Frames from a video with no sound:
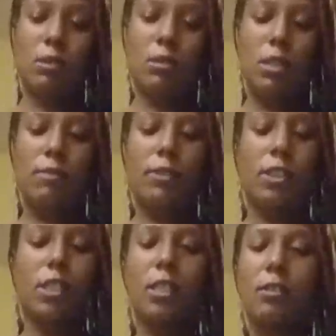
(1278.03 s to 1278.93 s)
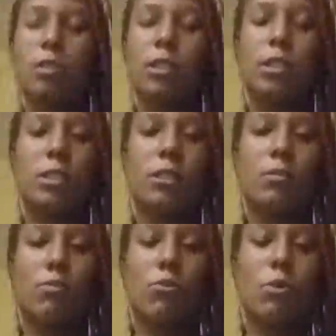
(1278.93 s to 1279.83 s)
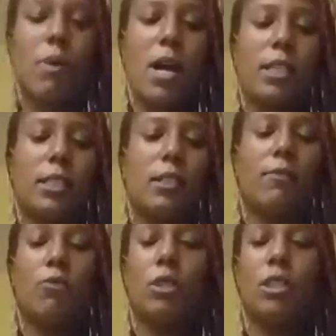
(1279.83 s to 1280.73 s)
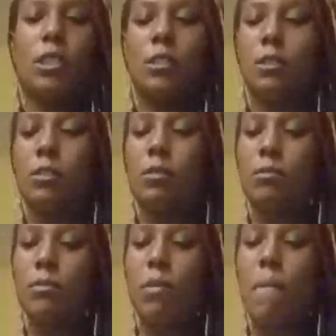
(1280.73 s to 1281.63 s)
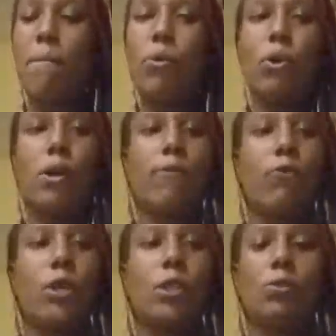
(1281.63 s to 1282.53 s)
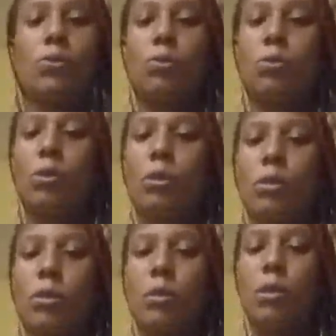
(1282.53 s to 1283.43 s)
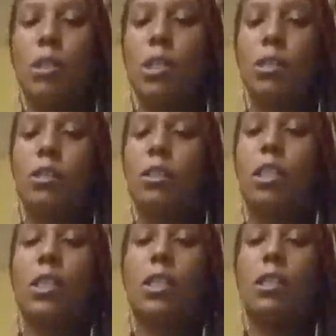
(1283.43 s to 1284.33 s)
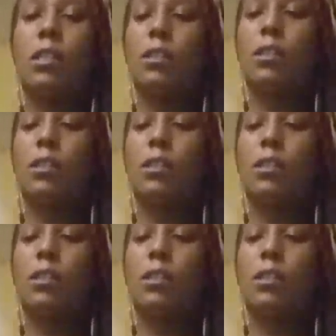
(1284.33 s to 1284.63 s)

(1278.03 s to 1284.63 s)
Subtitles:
Everything else is more positive on this board for you. And the thing